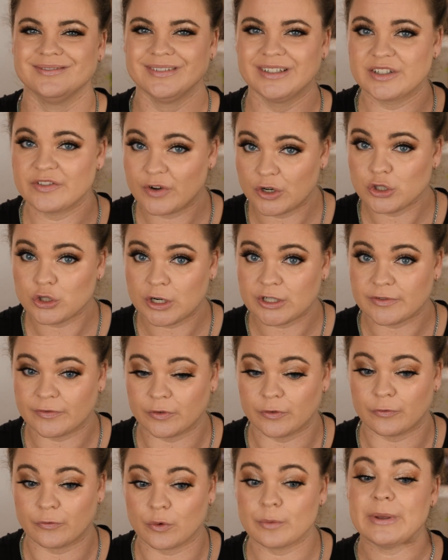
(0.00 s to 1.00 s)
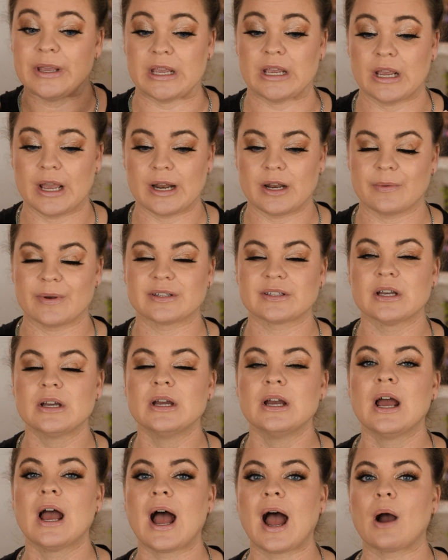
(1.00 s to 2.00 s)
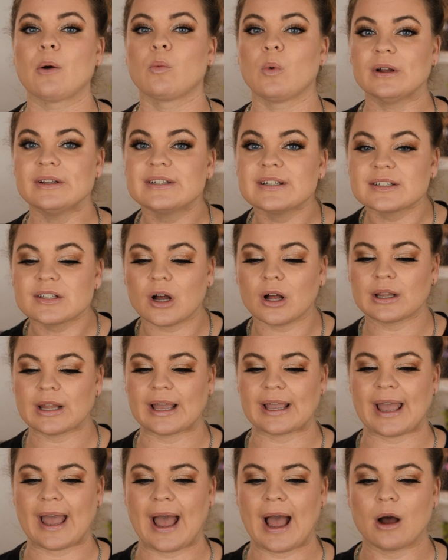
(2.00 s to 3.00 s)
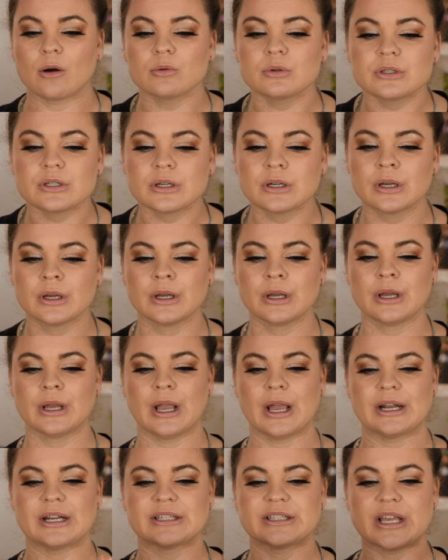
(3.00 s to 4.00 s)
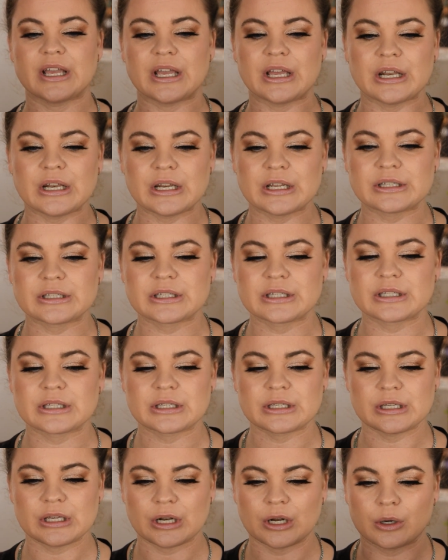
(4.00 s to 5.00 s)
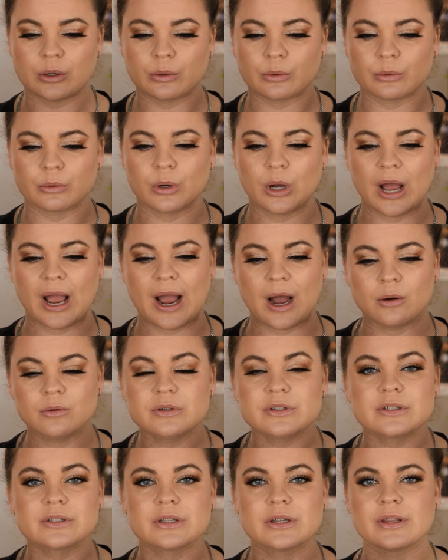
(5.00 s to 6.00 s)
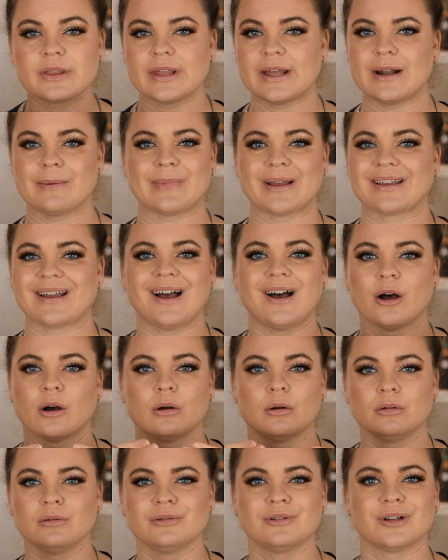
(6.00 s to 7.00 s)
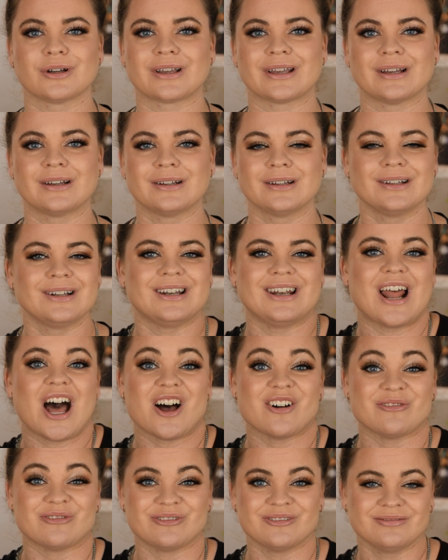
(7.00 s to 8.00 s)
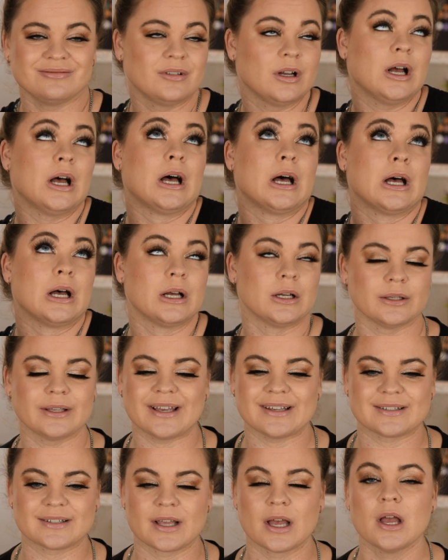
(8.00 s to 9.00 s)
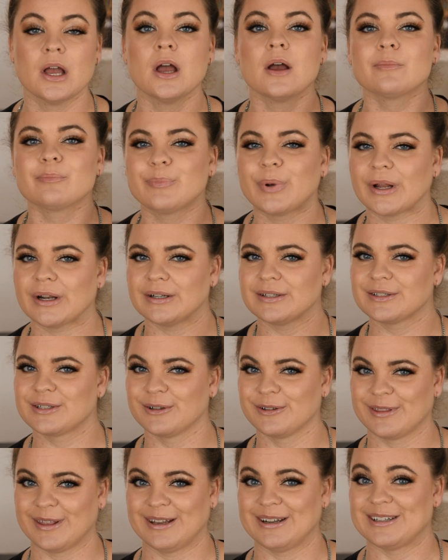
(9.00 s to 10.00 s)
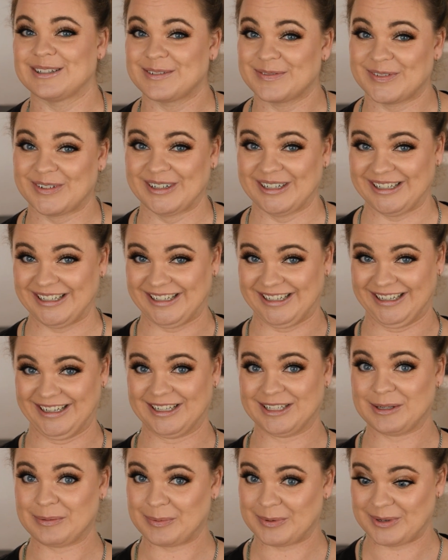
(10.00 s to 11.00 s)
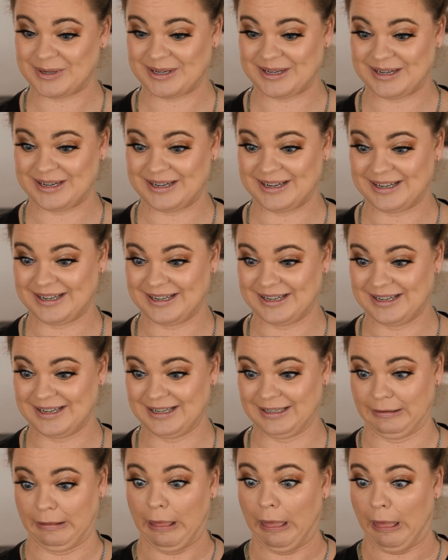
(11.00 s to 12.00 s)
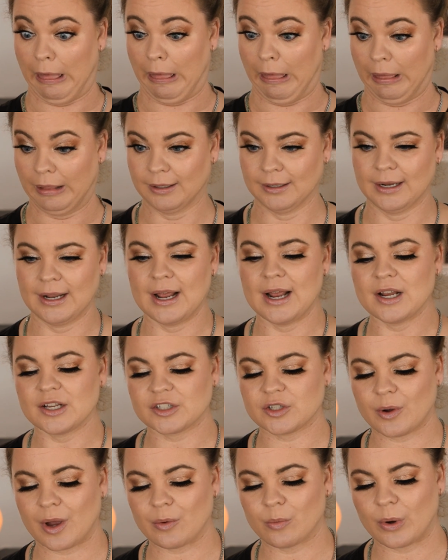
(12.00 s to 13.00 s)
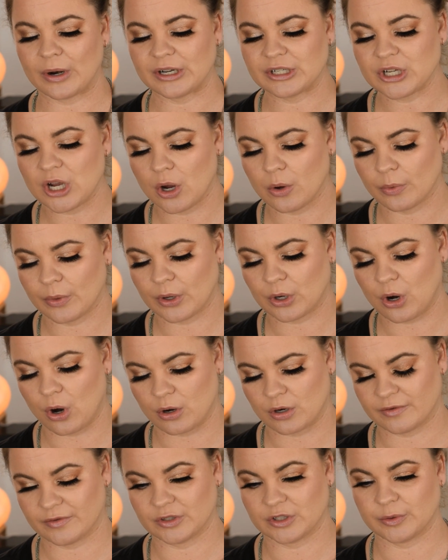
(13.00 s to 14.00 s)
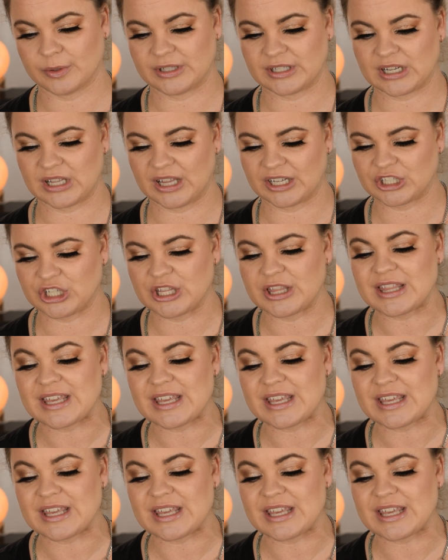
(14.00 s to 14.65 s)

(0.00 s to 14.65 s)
It's very stressful for me. Anyways, once it's all like out and it's in its, you know, house, then I'm like, oh, look, love, uh, yes. But until then, it's pretty, it's pretty, uh, uh. So I wanted to own the Carnival Sweets collection.